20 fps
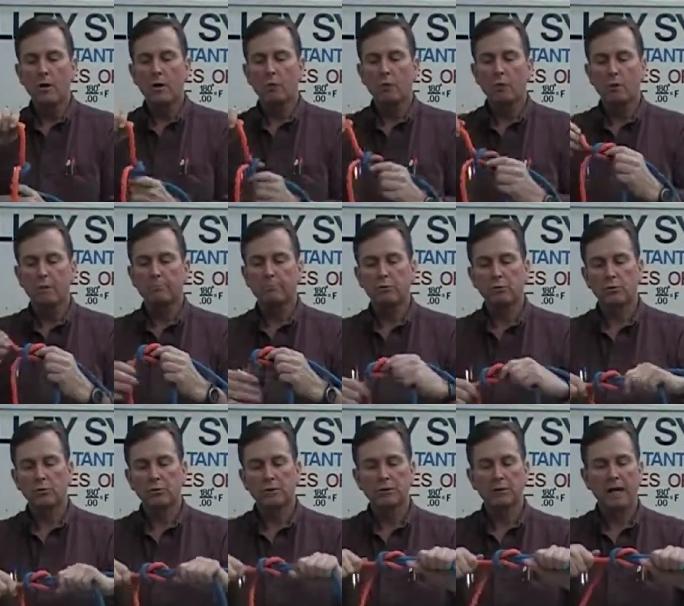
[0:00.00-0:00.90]
When I pull
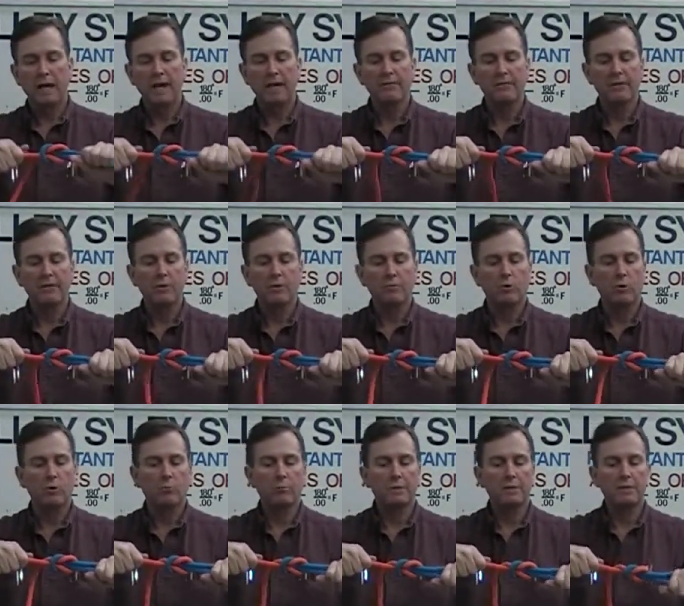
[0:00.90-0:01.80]
on the live end of the
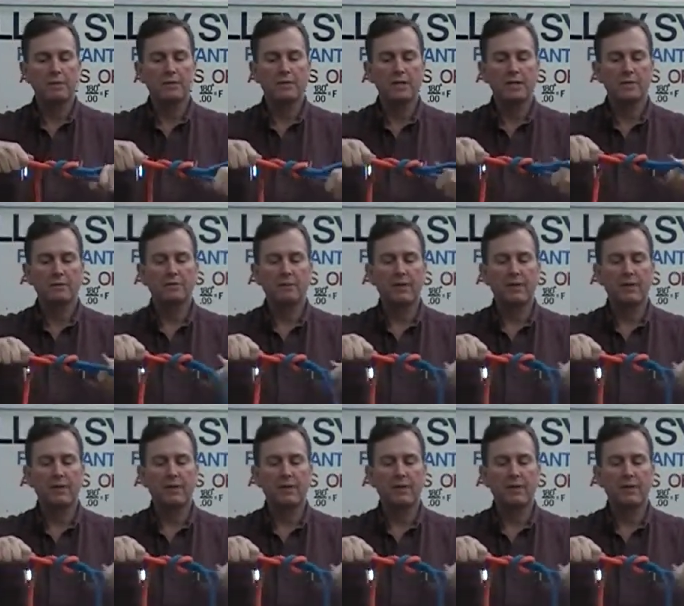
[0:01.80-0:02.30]
rope, instead of